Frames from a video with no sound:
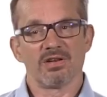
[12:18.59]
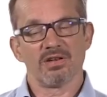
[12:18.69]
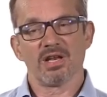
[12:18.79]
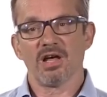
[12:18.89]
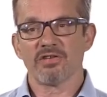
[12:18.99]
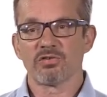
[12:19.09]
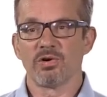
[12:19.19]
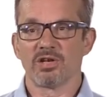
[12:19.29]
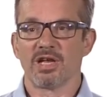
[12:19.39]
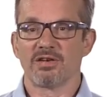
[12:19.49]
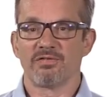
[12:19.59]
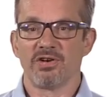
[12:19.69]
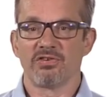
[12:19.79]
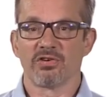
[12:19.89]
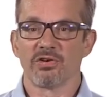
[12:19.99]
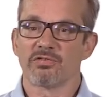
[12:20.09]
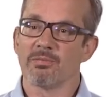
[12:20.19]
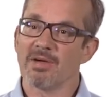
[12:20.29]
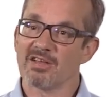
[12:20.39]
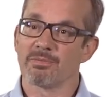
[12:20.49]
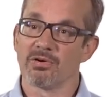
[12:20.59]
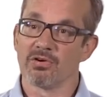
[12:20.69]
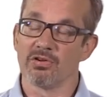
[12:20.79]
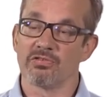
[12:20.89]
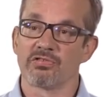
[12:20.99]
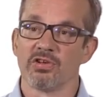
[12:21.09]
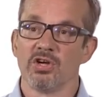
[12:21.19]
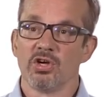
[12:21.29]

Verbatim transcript: And the last quote I'd like to finish on is from Max Perutz,